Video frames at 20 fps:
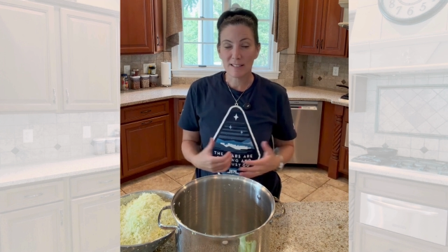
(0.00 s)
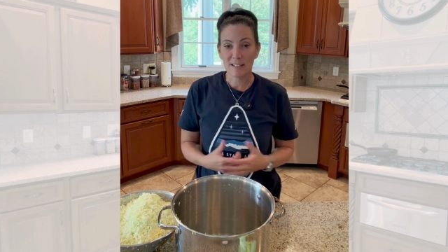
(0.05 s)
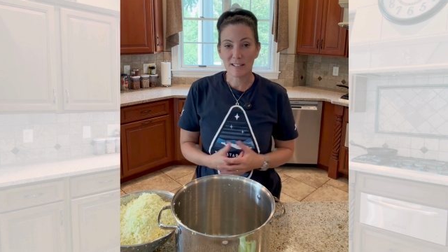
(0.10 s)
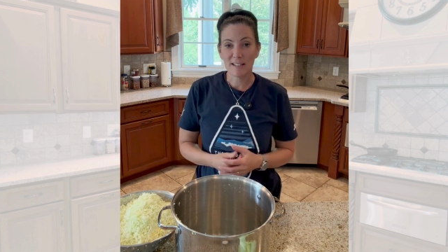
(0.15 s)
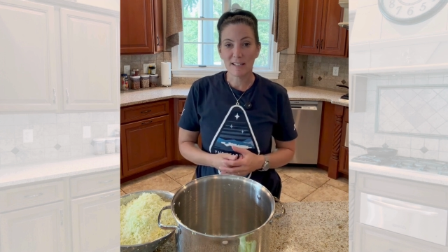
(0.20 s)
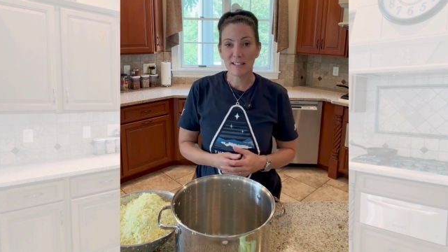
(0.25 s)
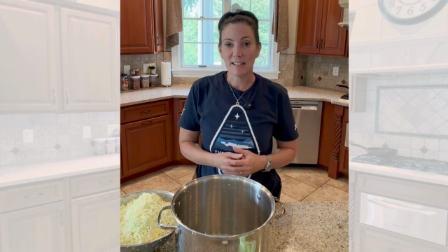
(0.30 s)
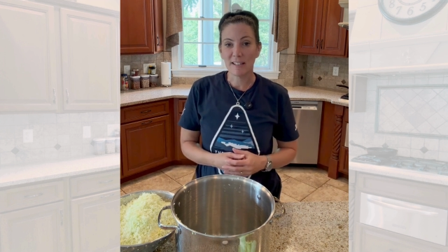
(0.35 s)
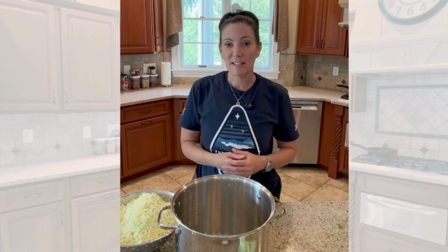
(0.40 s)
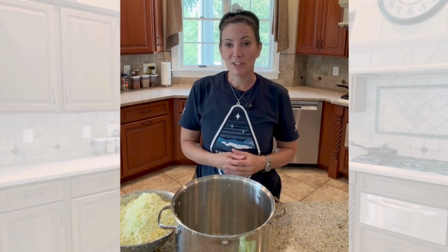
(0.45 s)

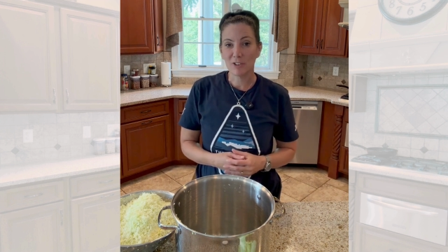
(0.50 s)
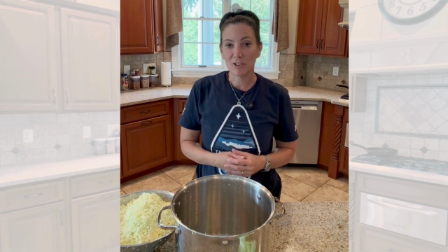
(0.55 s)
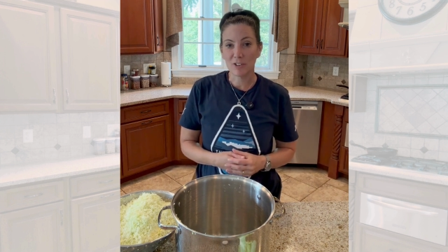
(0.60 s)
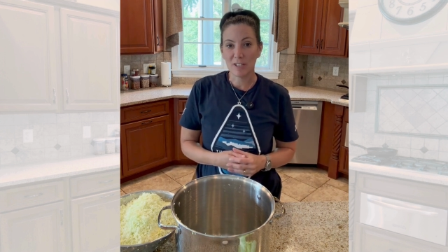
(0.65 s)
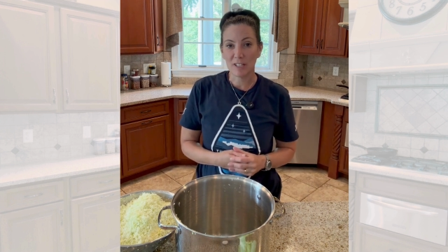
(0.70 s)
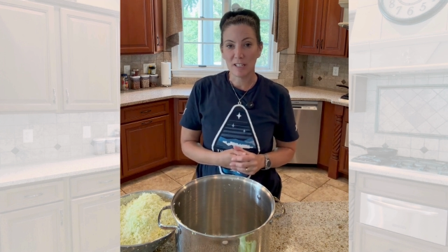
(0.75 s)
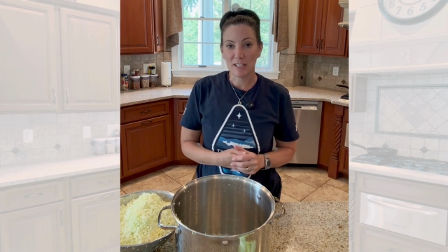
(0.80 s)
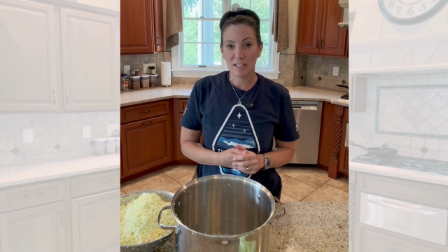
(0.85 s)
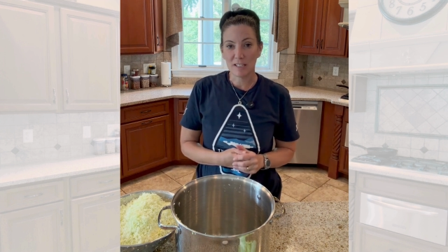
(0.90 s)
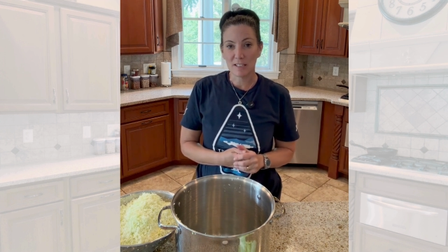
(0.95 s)
and
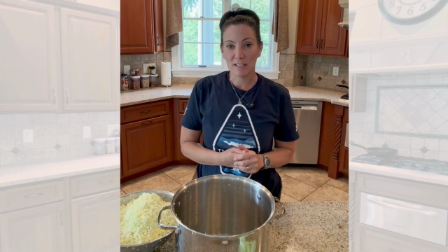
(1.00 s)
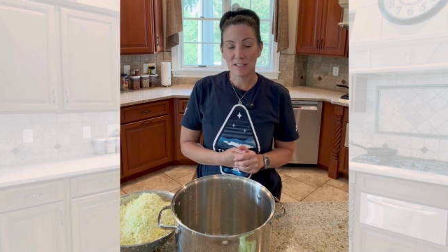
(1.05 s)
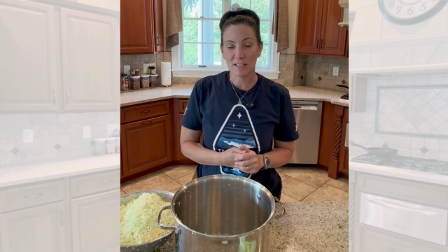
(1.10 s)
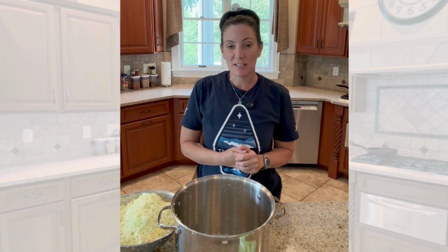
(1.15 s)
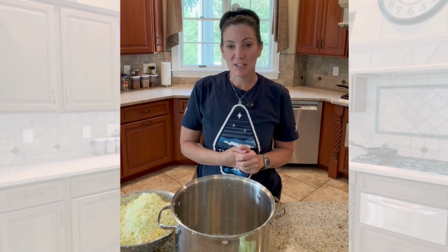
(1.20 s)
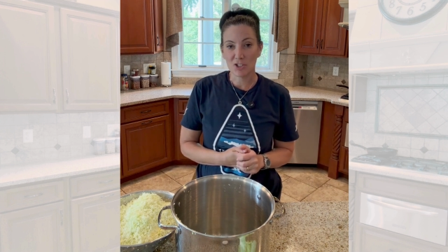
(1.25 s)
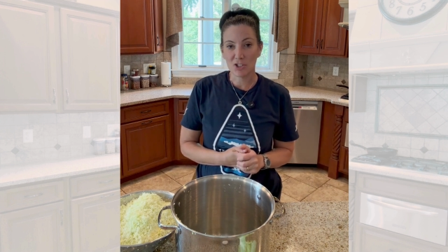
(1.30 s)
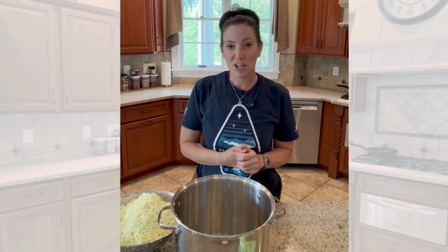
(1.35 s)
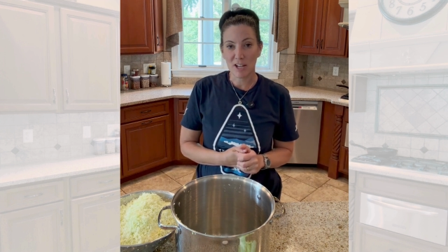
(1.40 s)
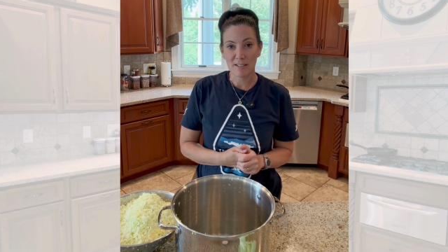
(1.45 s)
ingredients
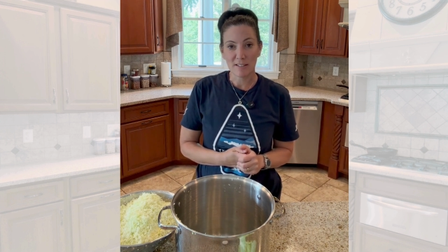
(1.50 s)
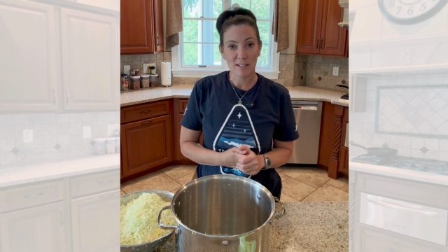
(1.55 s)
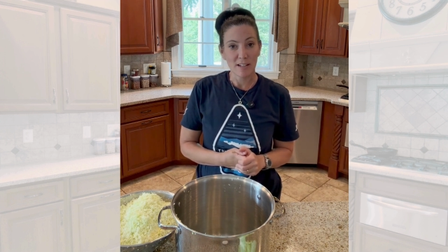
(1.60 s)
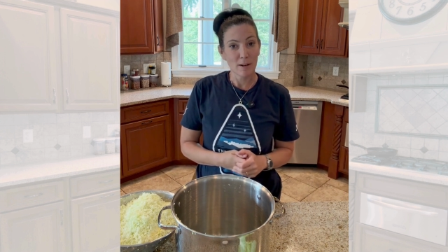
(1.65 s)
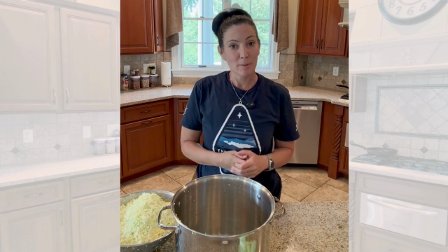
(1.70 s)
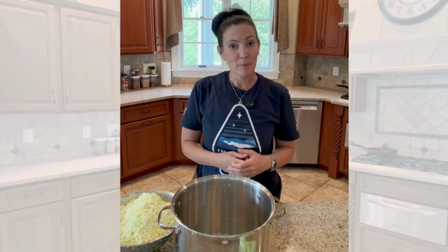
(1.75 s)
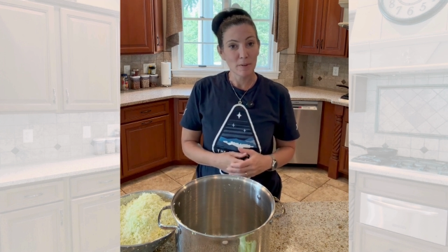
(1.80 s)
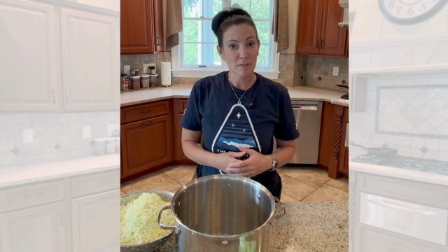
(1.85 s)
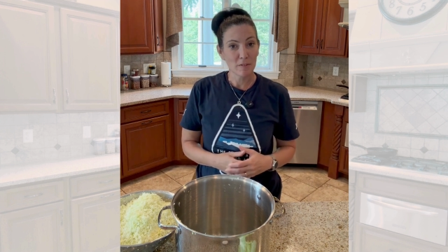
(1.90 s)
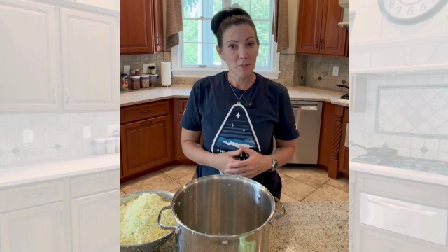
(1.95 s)
to jazz it
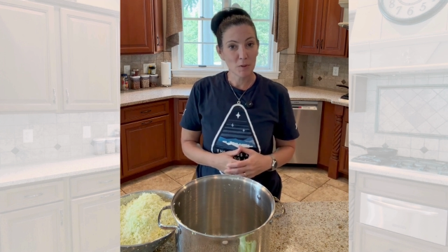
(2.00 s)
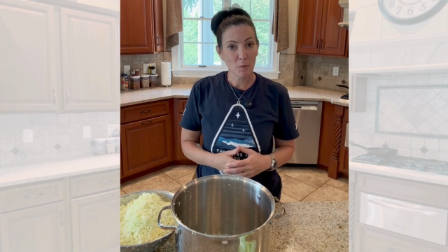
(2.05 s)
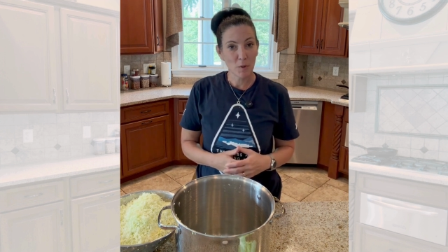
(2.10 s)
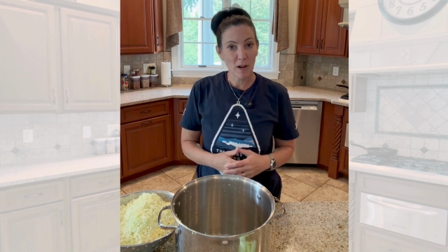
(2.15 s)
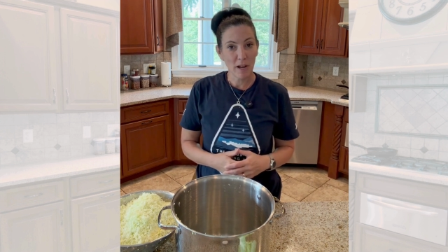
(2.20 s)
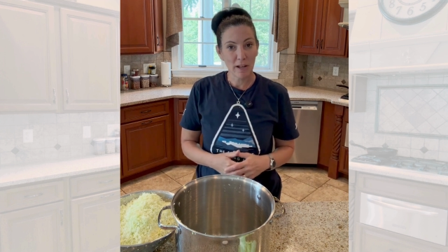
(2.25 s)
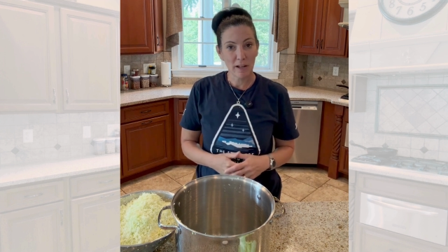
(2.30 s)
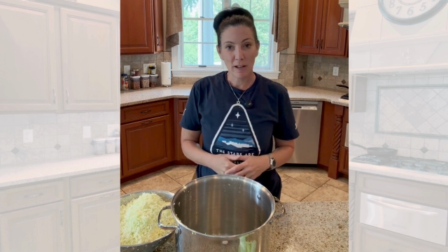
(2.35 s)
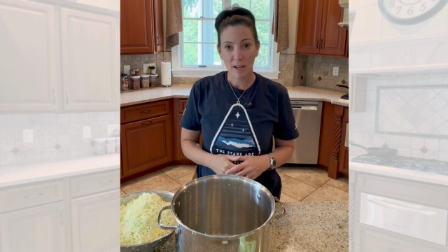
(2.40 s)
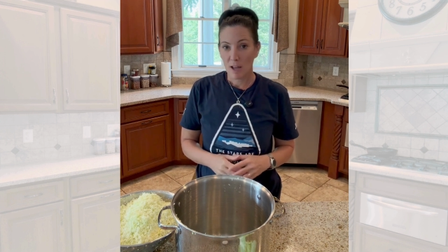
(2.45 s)
up if you
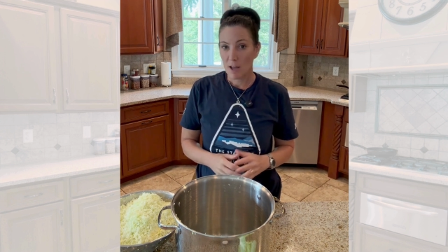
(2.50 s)
want,